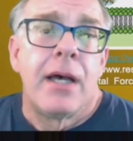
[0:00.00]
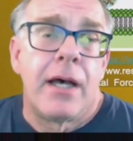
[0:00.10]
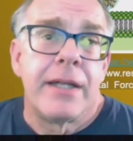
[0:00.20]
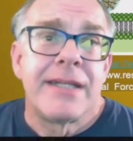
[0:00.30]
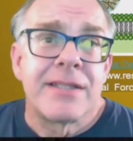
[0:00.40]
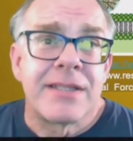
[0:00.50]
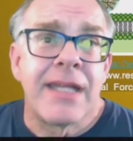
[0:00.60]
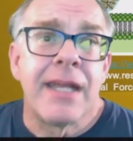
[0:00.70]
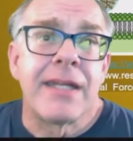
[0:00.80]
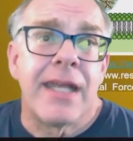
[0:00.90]

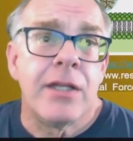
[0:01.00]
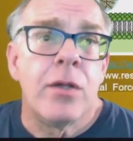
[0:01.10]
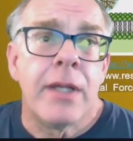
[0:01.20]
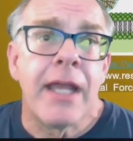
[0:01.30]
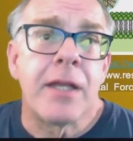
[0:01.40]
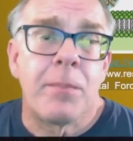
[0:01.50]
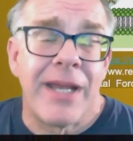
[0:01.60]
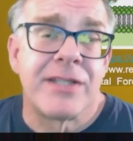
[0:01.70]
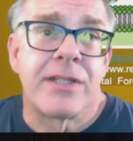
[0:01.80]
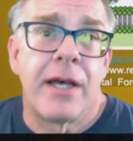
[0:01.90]
distinct and unique
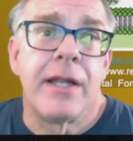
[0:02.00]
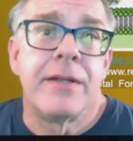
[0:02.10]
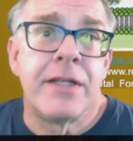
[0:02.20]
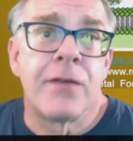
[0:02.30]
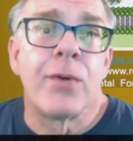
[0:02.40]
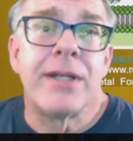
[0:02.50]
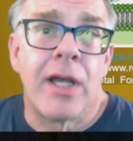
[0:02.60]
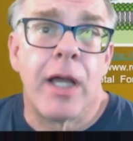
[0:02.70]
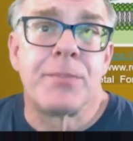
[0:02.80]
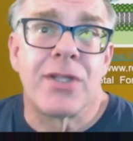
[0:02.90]
based on different
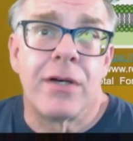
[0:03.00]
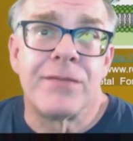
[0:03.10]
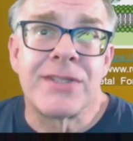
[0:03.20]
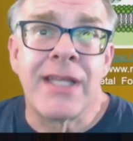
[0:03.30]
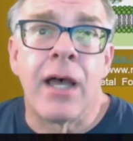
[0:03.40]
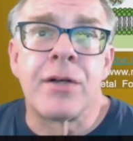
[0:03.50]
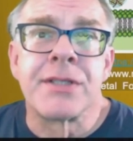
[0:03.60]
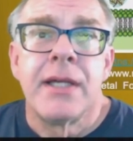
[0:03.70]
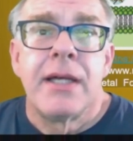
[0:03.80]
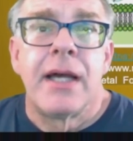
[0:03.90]
types of cells.
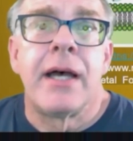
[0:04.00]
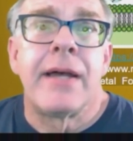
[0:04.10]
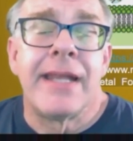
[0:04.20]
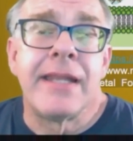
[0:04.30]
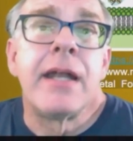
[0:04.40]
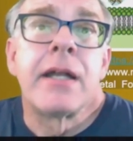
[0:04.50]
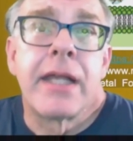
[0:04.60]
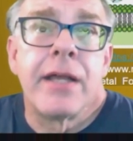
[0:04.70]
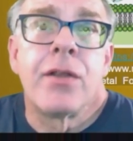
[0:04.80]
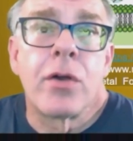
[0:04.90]
And then
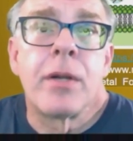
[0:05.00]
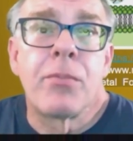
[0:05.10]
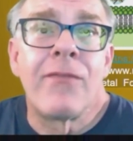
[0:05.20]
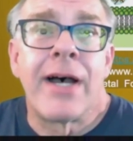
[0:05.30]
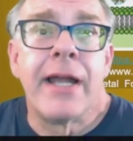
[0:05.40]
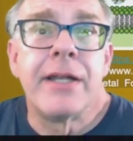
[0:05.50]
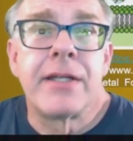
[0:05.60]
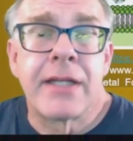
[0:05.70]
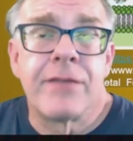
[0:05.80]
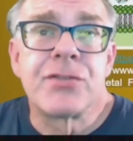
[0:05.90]
again, they're going to provide
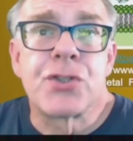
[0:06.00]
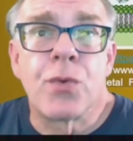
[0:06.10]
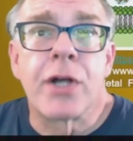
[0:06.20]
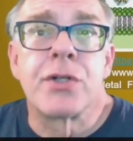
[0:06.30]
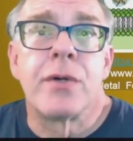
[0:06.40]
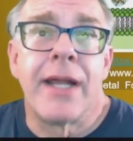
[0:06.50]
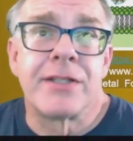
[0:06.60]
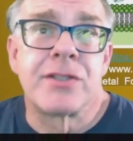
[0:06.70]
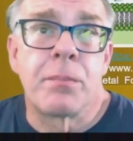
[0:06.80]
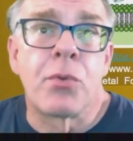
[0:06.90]
kind of structure and
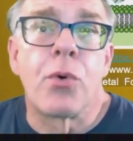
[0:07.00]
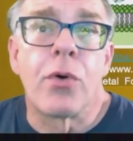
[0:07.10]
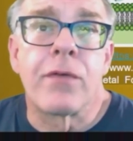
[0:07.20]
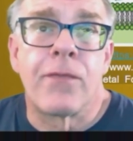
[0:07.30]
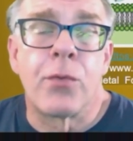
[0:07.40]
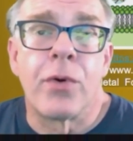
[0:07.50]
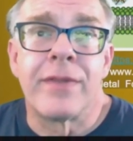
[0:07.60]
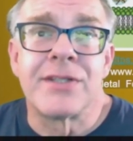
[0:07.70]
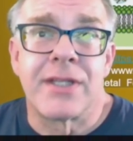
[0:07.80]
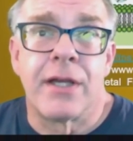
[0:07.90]
support for
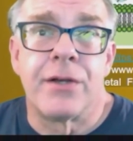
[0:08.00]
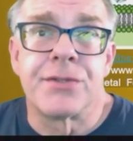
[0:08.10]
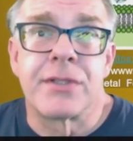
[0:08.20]
the cells.